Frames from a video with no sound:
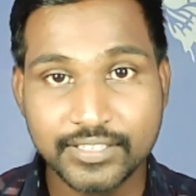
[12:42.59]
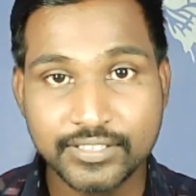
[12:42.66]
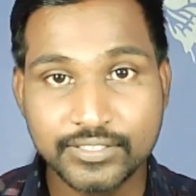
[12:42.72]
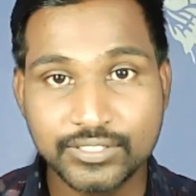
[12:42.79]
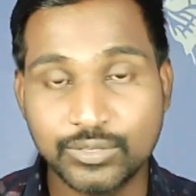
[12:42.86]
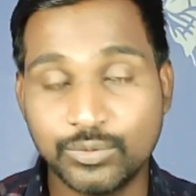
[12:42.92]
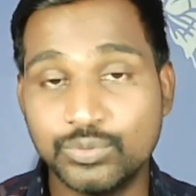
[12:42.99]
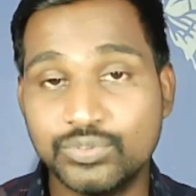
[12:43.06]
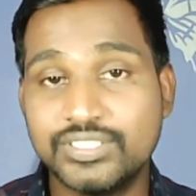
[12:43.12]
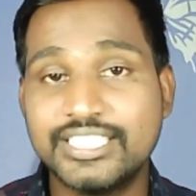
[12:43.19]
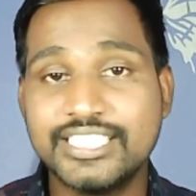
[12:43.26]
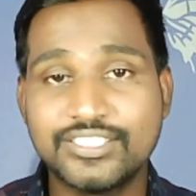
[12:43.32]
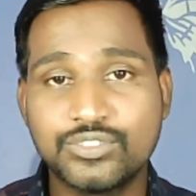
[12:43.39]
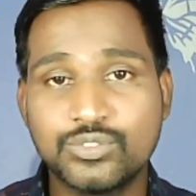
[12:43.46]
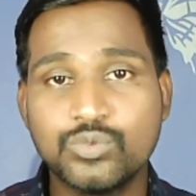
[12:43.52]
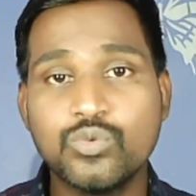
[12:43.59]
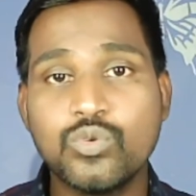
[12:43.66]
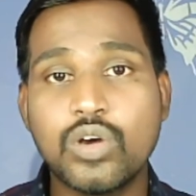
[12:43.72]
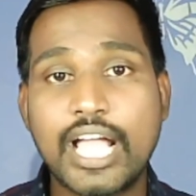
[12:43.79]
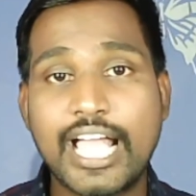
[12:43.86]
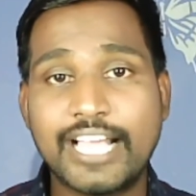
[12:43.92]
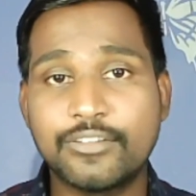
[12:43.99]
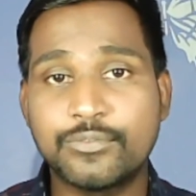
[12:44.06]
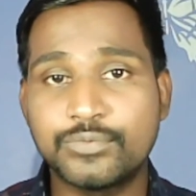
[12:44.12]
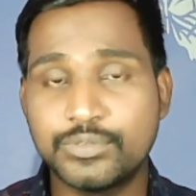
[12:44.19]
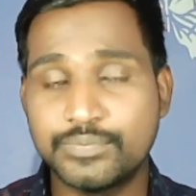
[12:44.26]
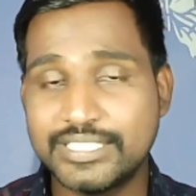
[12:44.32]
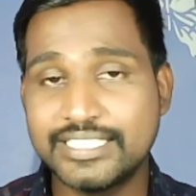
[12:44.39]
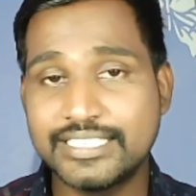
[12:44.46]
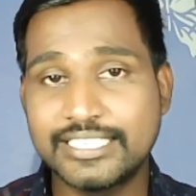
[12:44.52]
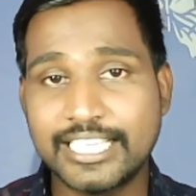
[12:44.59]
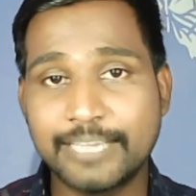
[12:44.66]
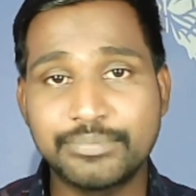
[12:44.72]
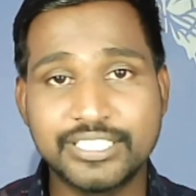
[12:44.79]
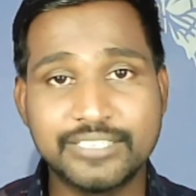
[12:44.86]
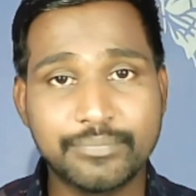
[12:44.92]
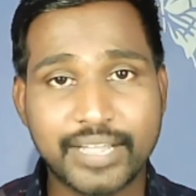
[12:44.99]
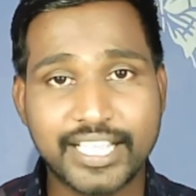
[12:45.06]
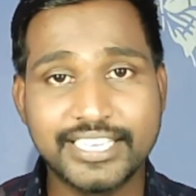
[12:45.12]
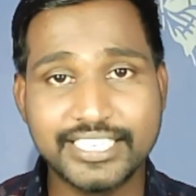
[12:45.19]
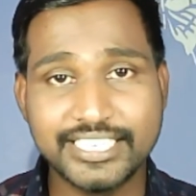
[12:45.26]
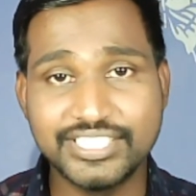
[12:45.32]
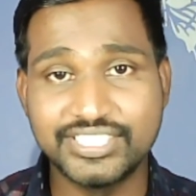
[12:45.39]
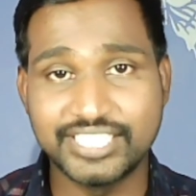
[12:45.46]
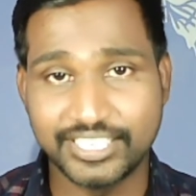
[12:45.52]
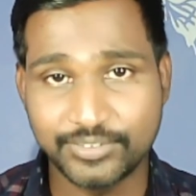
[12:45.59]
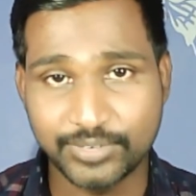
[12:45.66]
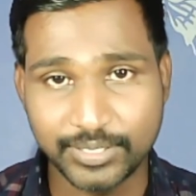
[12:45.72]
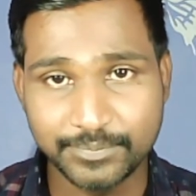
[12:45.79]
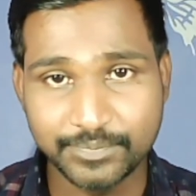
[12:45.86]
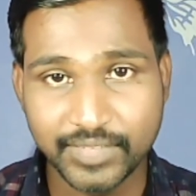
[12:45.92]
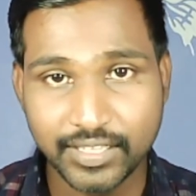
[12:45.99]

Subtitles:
So these two have to be kept in mind in general.